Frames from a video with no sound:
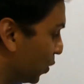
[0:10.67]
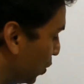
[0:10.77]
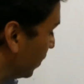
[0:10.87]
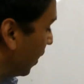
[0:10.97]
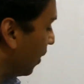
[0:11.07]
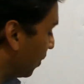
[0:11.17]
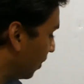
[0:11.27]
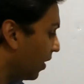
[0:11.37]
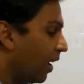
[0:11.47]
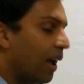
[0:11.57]
Just
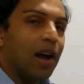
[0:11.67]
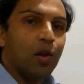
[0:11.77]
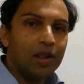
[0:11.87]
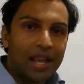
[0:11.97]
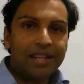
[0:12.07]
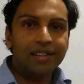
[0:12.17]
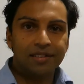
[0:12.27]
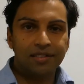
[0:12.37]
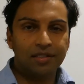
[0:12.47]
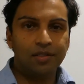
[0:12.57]
our
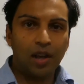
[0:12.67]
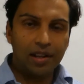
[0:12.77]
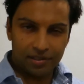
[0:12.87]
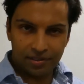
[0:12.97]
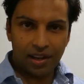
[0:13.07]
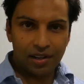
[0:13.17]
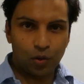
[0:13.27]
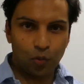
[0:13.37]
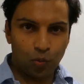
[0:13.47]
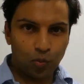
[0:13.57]
latest understanding of,